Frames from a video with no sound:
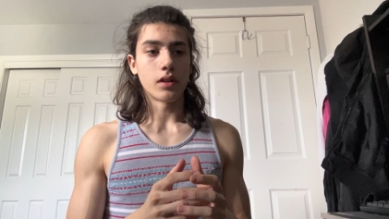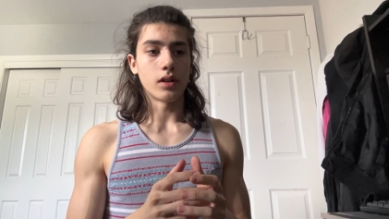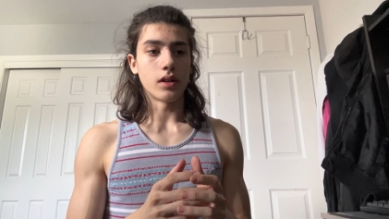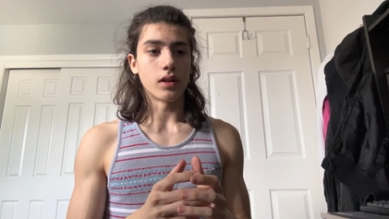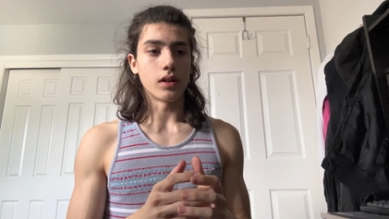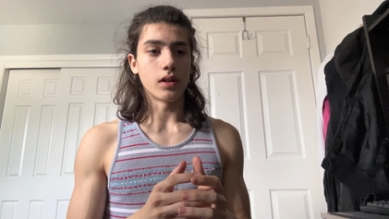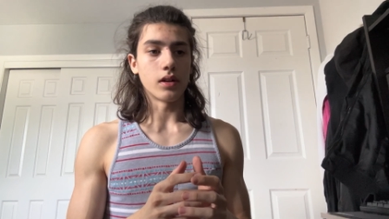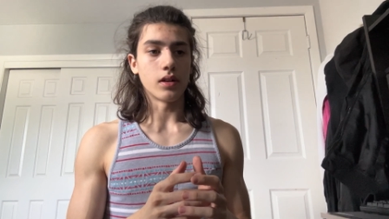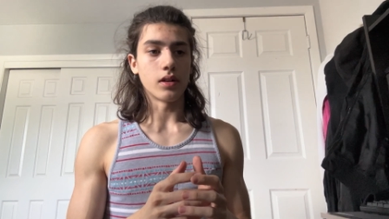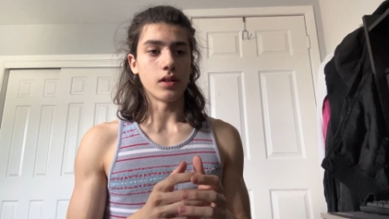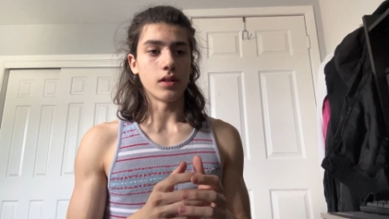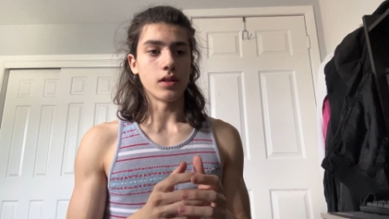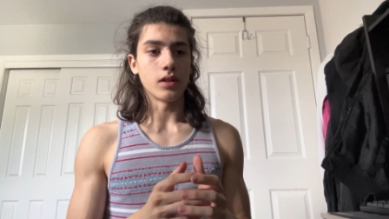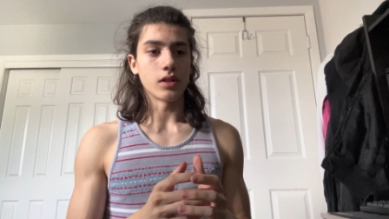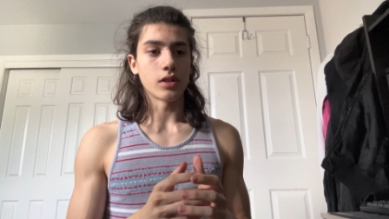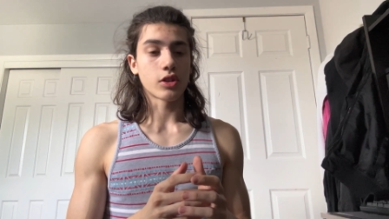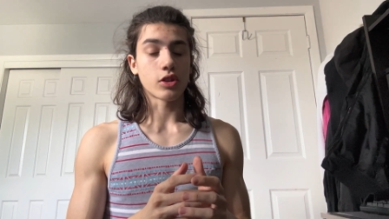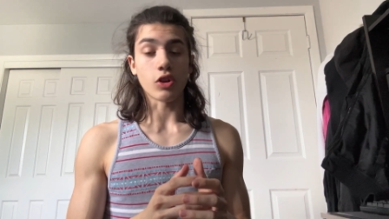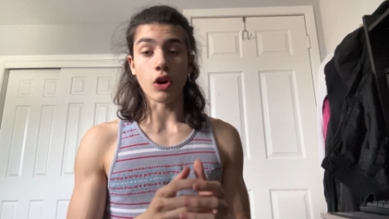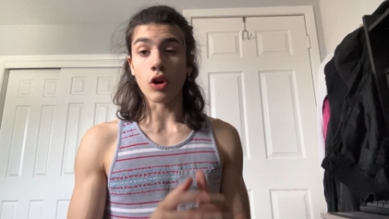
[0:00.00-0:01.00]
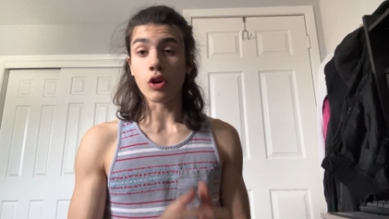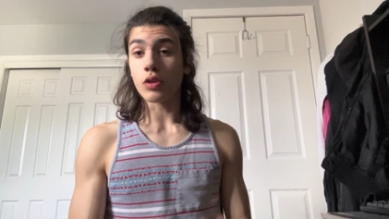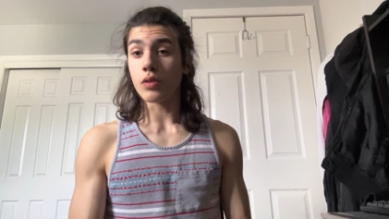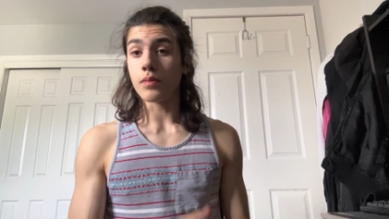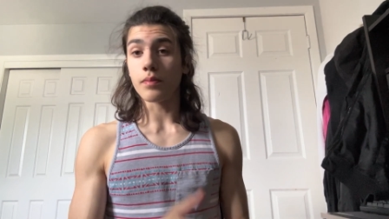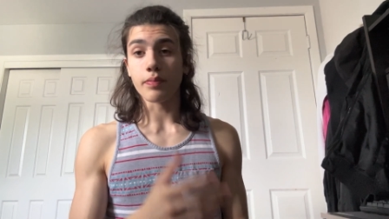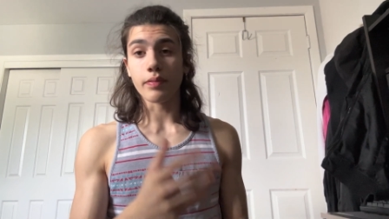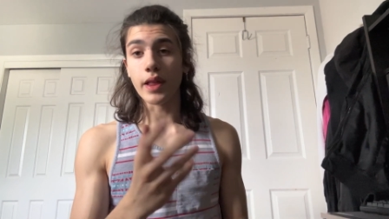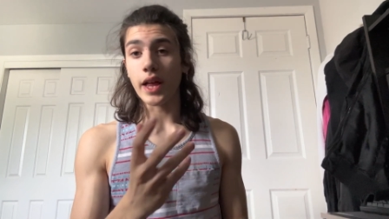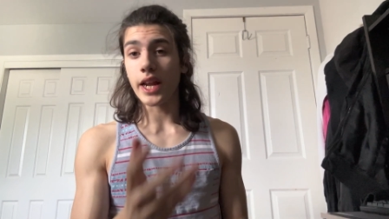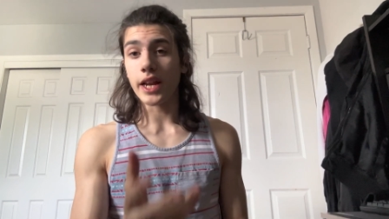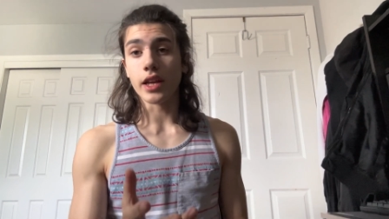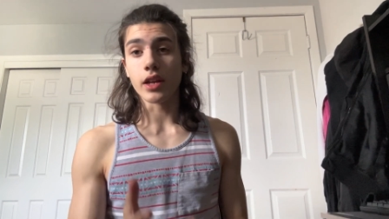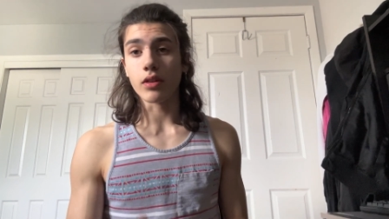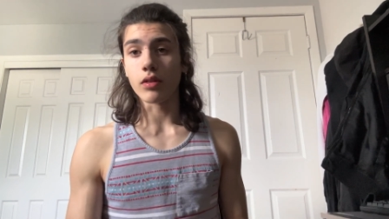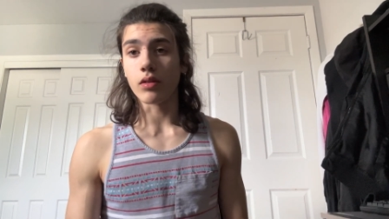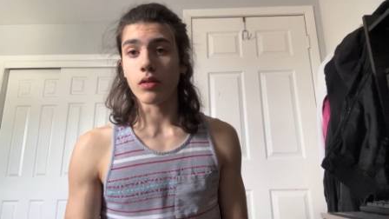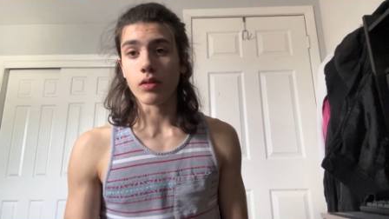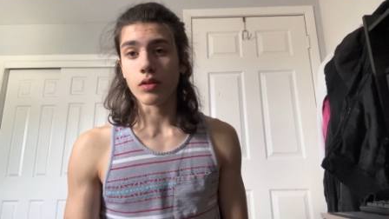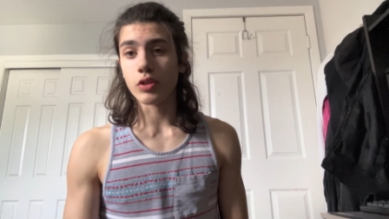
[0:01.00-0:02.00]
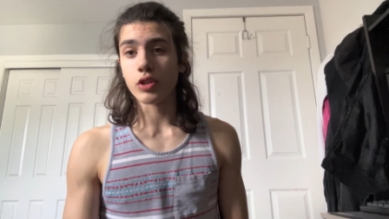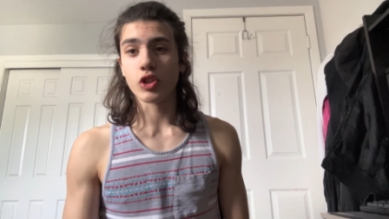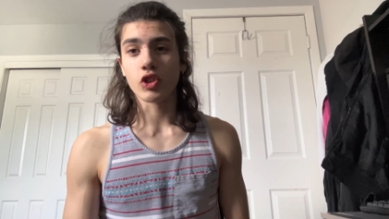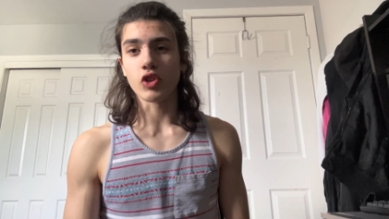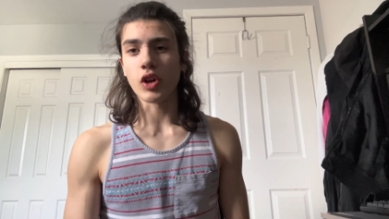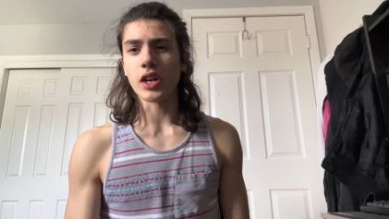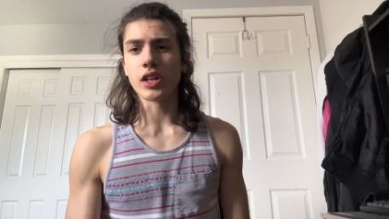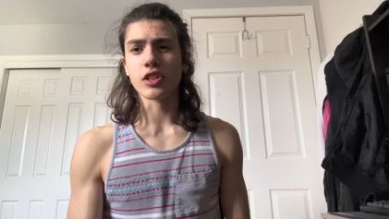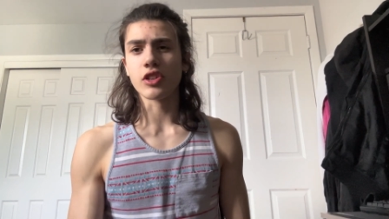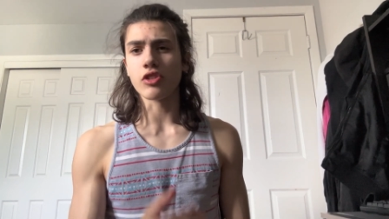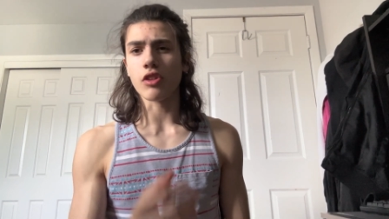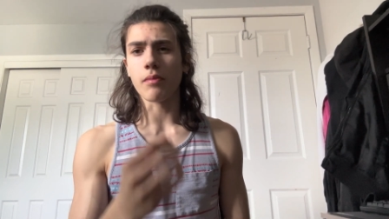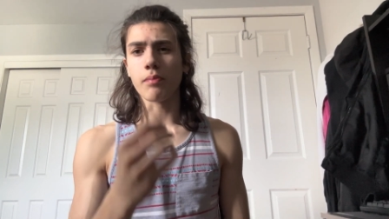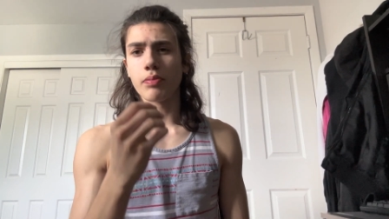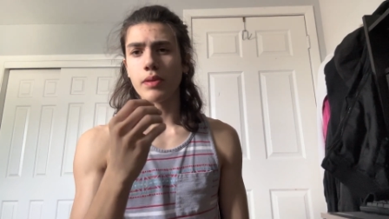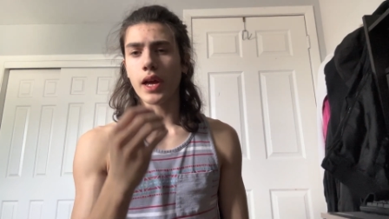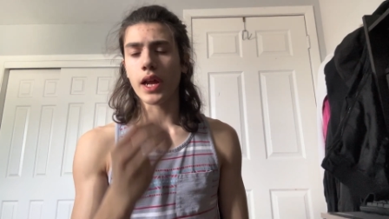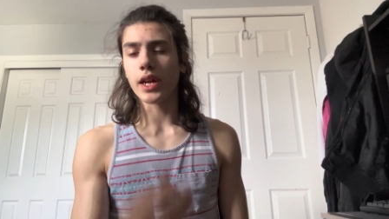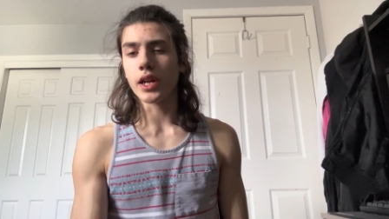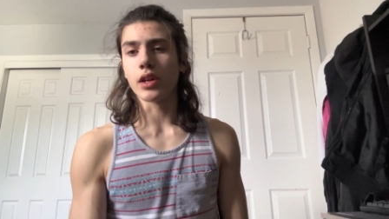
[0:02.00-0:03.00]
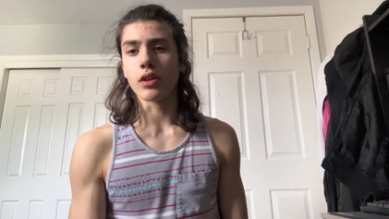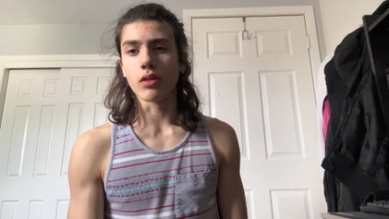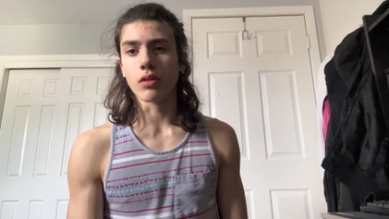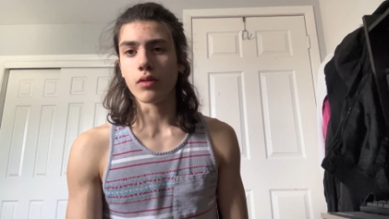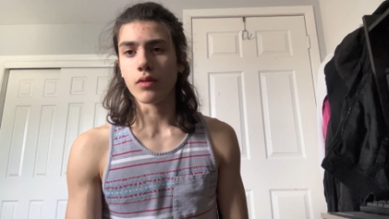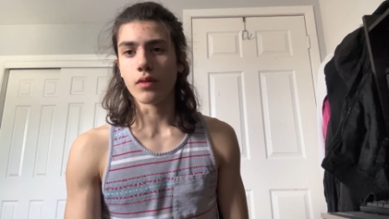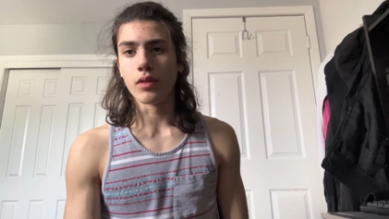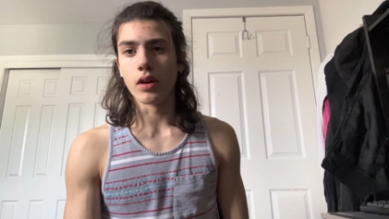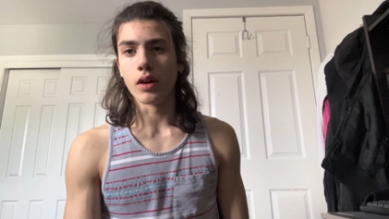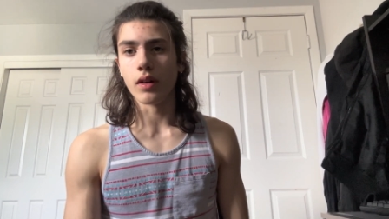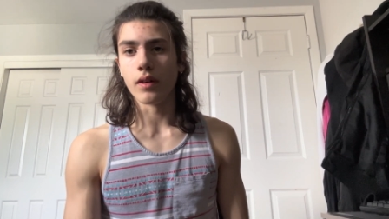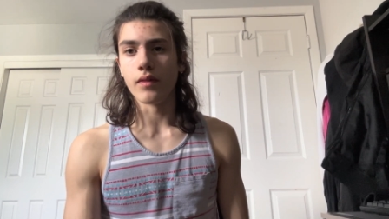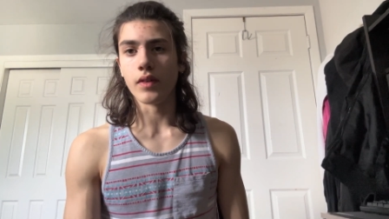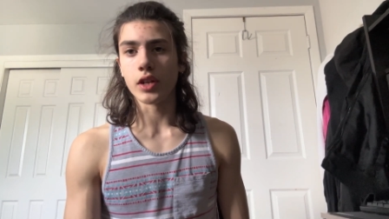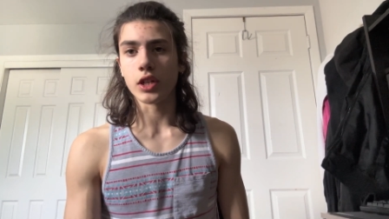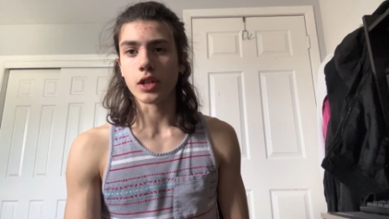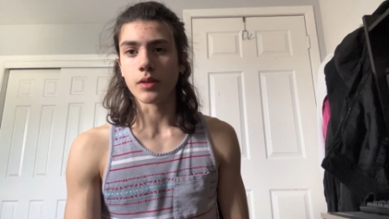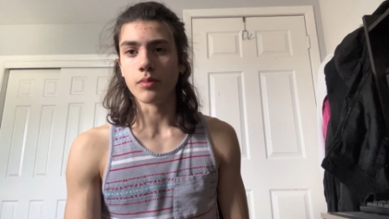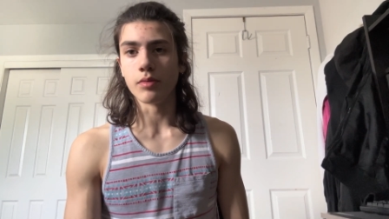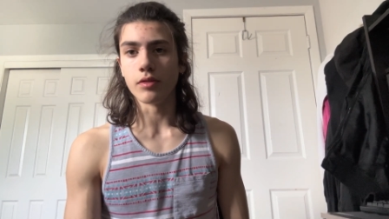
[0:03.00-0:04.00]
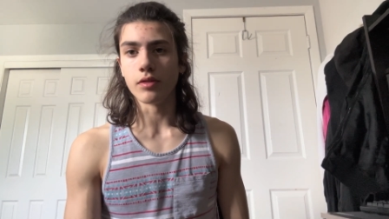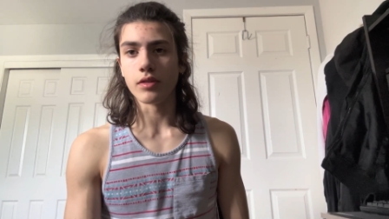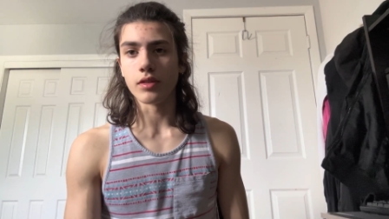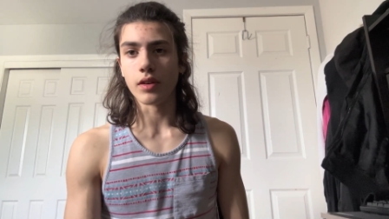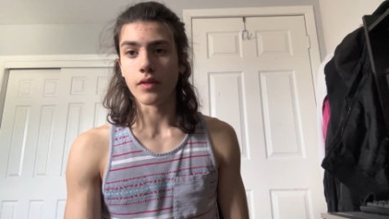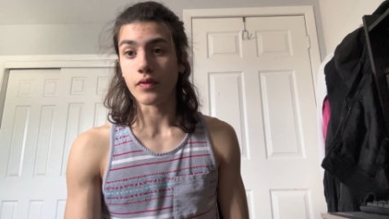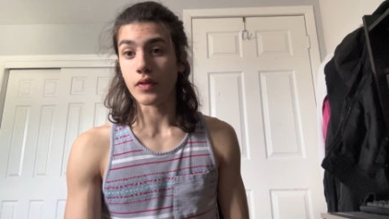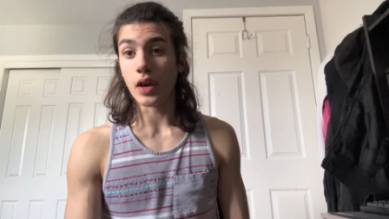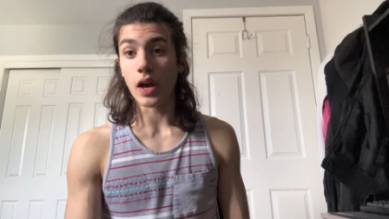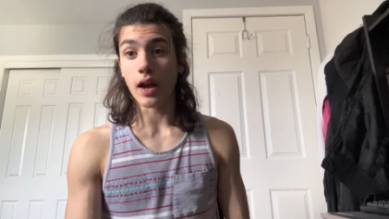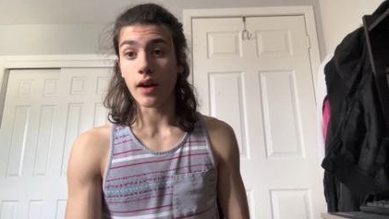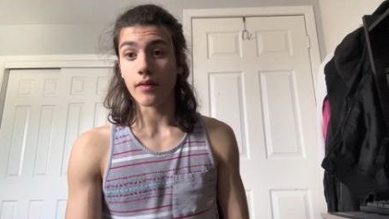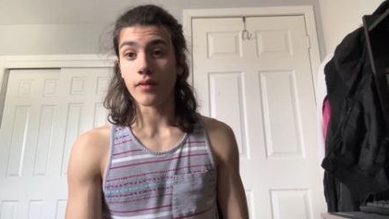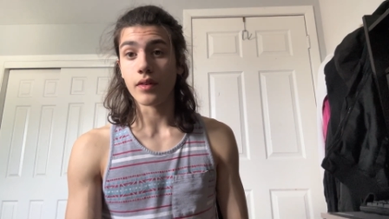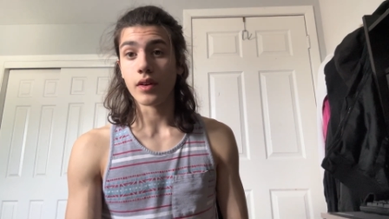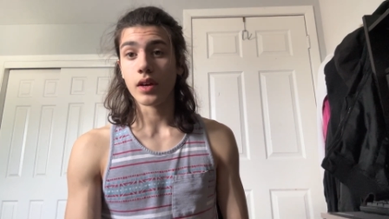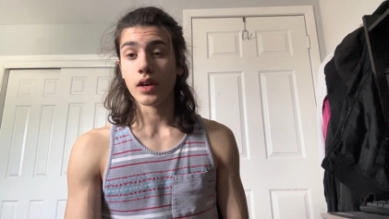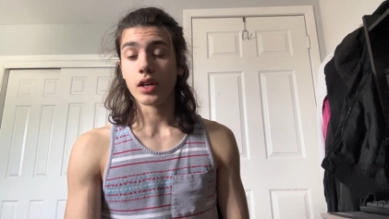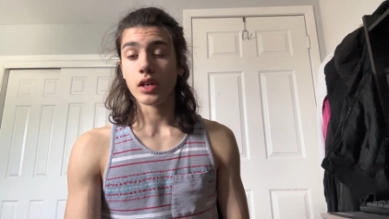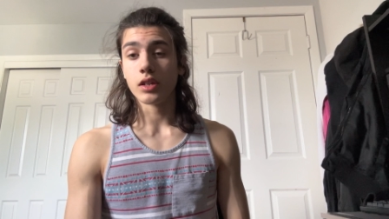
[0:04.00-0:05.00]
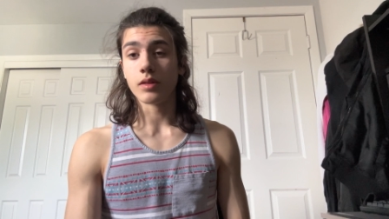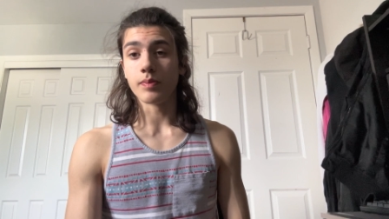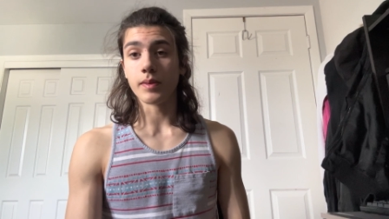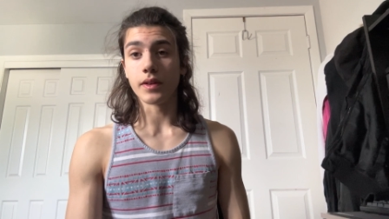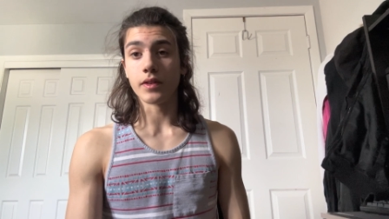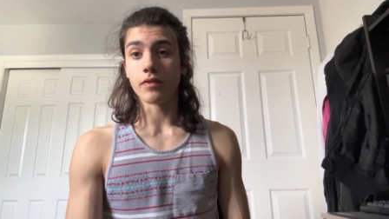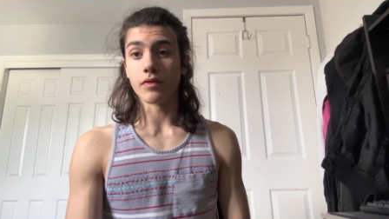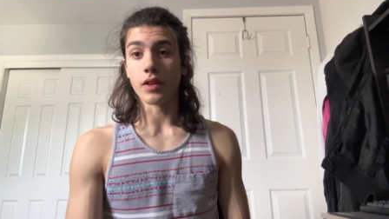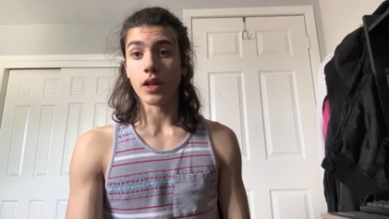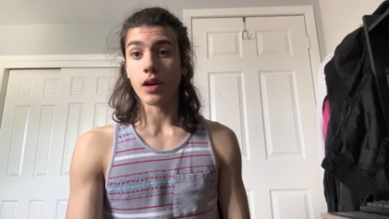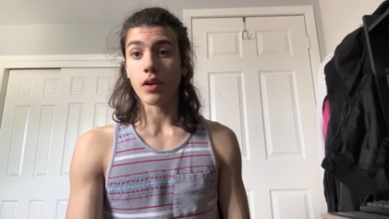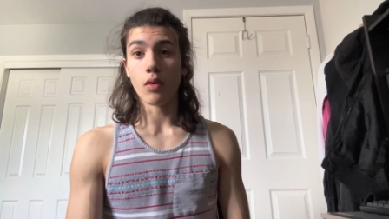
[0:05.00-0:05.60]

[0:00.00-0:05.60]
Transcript: Uh, start planting your own, try to start planting your own uh, vegetables if you have space for that.